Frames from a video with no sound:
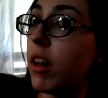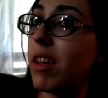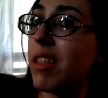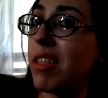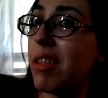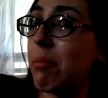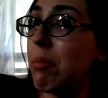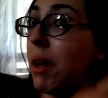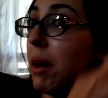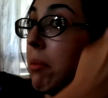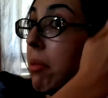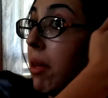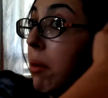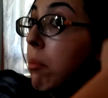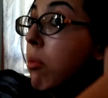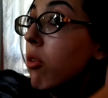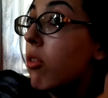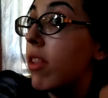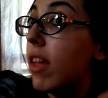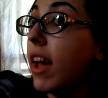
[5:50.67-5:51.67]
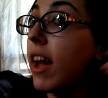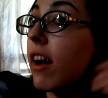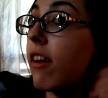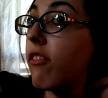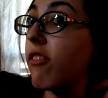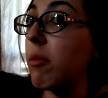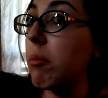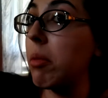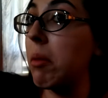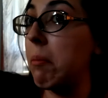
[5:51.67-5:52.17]
Sometimes I pull the hair
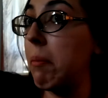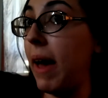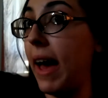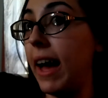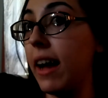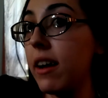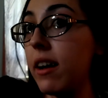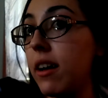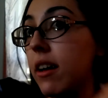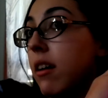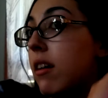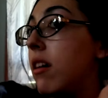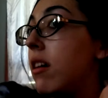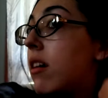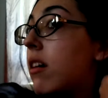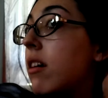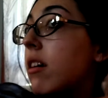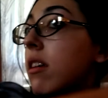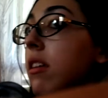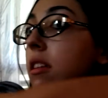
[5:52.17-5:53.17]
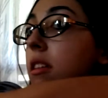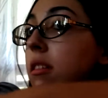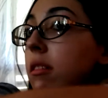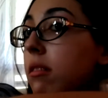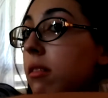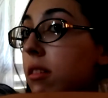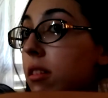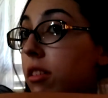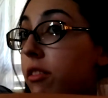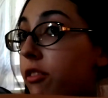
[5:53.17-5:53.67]
from the back
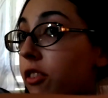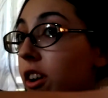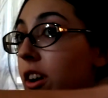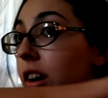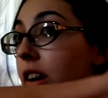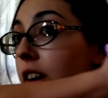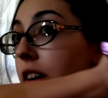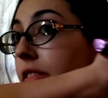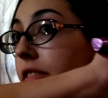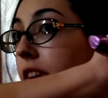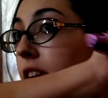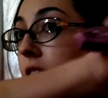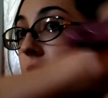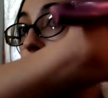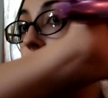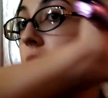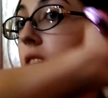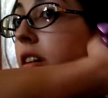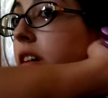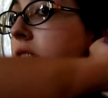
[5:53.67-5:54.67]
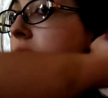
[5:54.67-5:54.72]
to the front, obviously,